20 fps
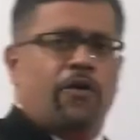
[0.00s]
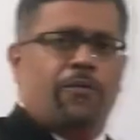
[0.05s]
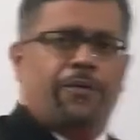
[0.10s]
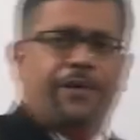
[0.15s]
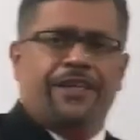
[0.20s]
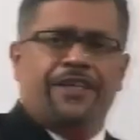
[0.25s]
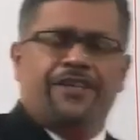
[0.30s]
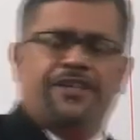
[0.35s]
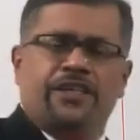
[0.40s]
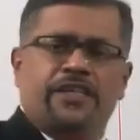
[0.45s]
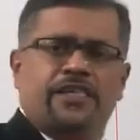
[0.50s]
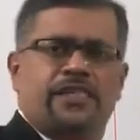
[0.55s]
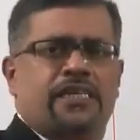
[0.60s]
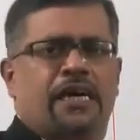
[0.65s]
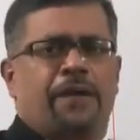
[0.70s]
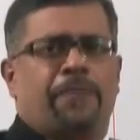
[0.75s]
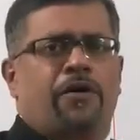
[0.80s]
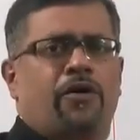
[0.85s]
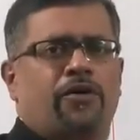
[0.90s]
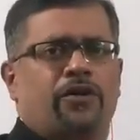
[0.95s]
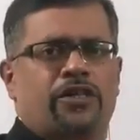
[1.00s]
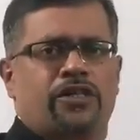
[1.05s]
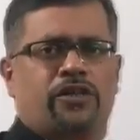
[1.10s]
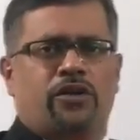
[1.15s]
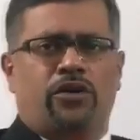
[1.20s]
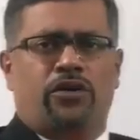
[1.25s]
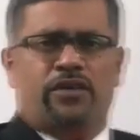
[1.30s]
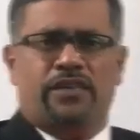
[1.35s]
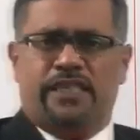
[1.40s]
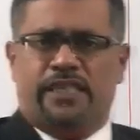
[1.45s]
how many shares the amount is
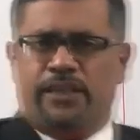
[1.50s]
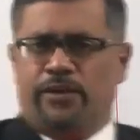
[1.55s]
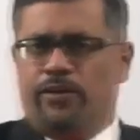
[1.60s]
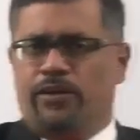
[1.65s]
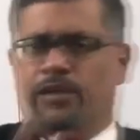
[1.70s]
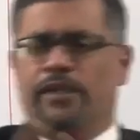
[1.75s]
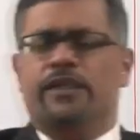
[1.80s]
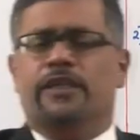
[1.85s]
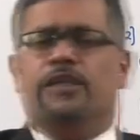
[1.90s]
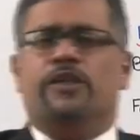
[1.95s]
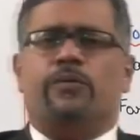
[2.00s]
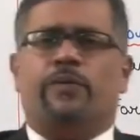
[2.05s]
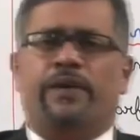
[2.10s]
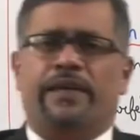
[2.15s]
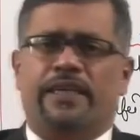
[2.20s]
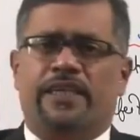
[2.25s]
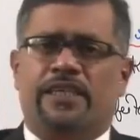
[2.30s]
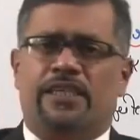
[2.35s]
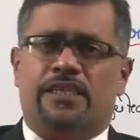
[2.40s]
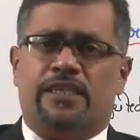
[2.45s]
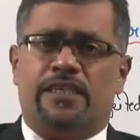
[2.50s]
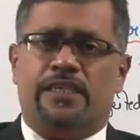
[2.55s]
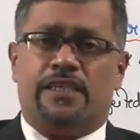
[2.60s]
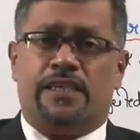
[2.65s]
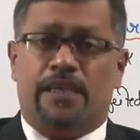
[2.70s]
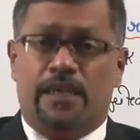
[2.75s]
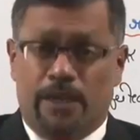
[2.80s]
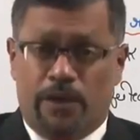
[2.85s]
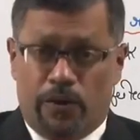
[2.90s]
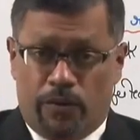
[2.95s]
not received? 20
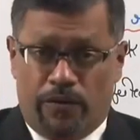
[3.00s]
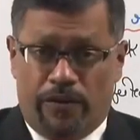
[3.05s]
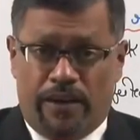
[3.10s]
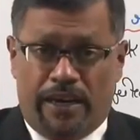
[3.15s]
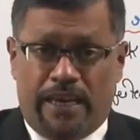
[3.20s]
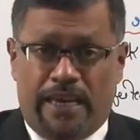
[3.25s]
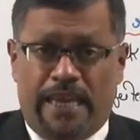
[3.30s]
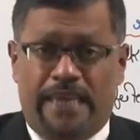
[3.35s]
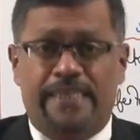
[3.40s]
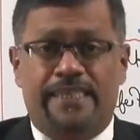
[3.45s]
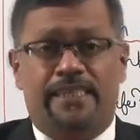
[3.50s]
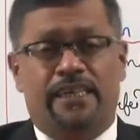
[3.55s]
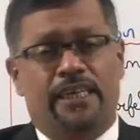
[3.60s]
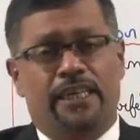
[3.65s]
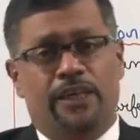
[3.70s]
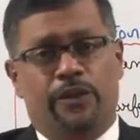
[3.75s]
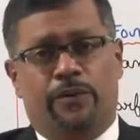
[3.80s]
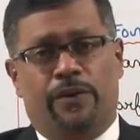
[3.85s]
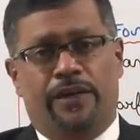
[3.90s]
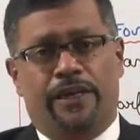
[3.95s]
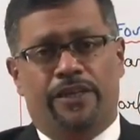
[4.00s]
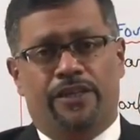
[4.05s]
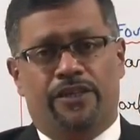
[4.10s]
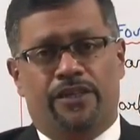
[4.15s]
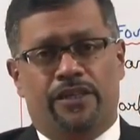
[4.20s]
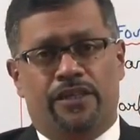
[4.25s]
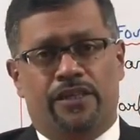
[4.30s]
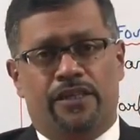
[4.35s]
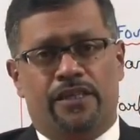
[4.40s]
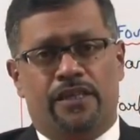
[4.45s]
shares. We are cancelling 20
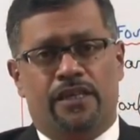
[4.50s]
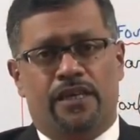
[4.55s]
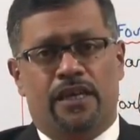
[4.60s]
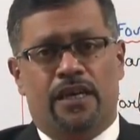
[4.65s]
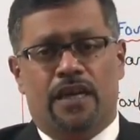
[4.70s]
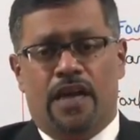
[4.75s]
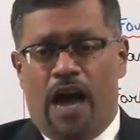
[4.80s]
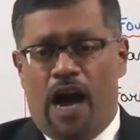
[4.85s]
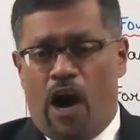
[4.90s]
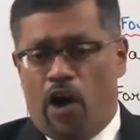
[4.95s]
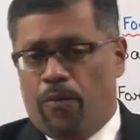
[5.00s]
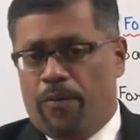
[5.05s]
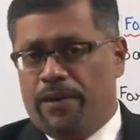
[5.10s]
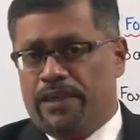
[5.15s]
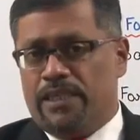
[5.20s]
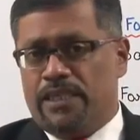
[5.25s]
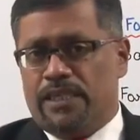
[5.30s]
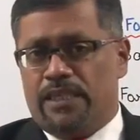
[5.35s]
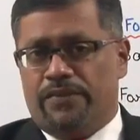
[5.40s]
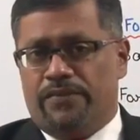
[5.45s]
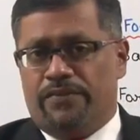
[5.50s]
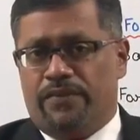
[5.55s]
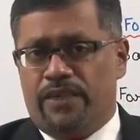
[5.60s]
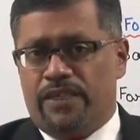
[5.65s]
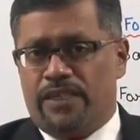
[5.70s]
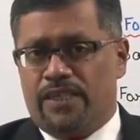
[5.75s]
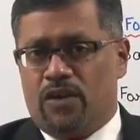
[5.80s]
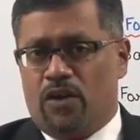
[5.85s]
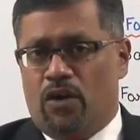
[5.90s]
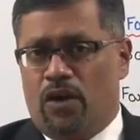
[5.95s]
shares. How much is the
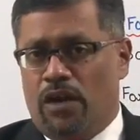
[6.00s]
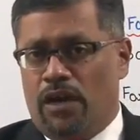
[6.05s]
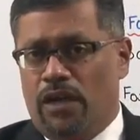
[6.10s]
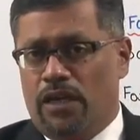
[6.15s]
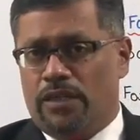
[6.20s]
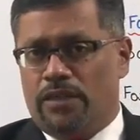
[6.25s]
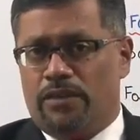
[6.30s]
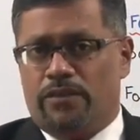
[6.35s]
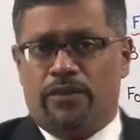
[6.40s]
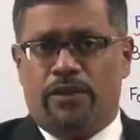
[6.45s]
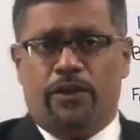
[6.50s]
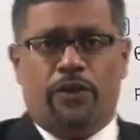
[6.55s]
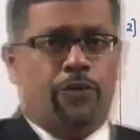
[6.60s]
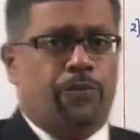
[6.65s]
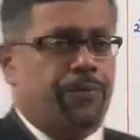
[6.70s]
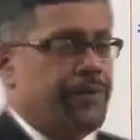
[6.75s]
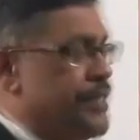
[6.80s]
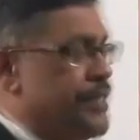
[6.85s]
first call? 3